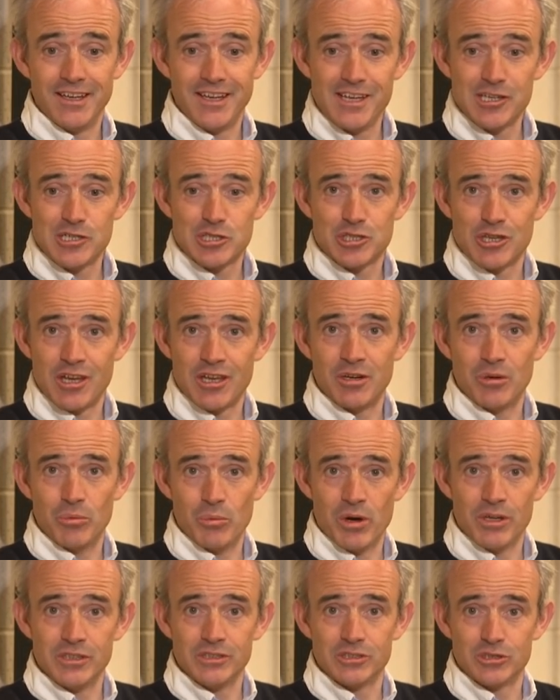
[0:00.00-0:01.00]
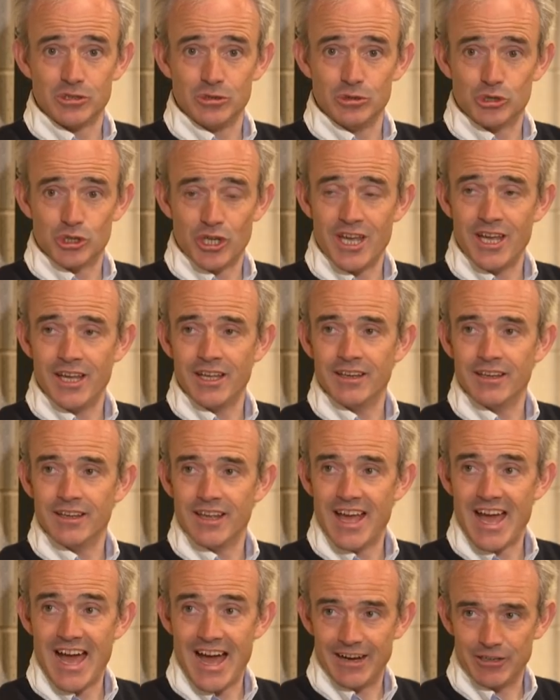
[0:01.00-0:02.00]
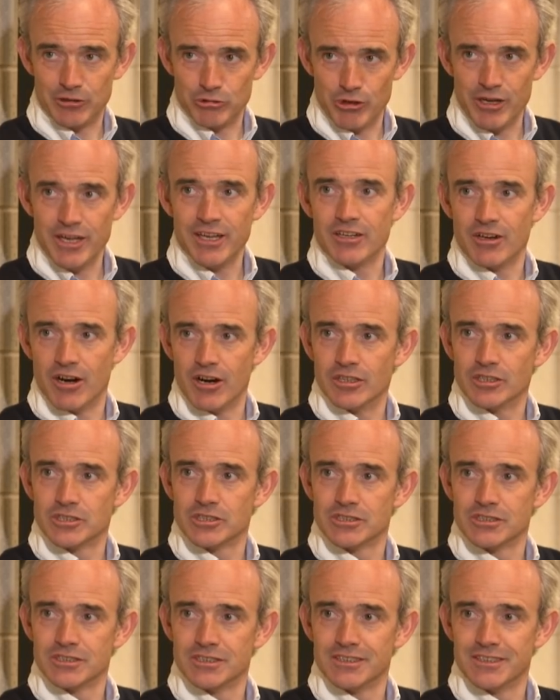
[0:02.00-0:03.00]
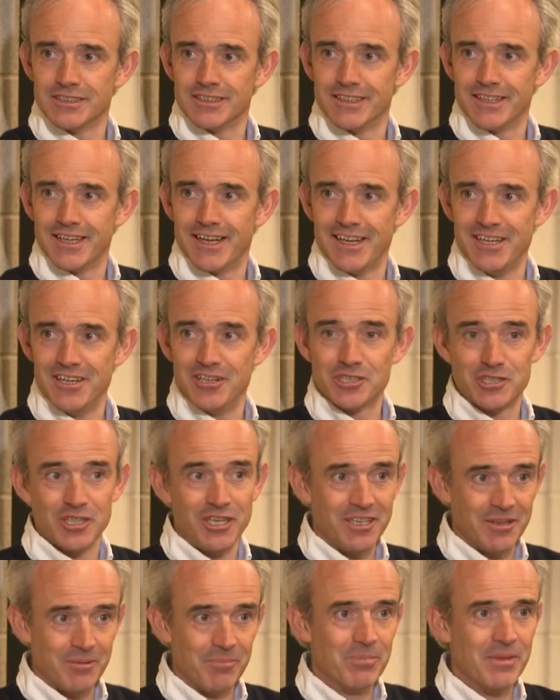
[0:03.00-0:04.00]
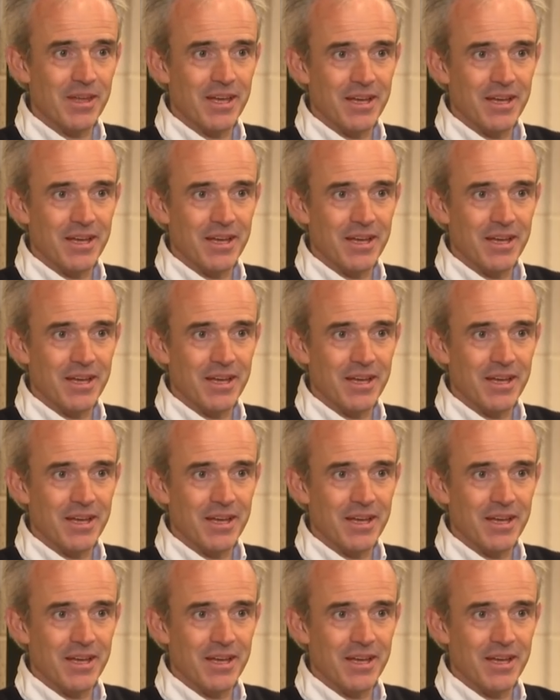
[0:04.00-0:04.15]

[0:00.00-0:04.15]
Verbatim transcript: each trainer wants to train a great horse, and you're trying to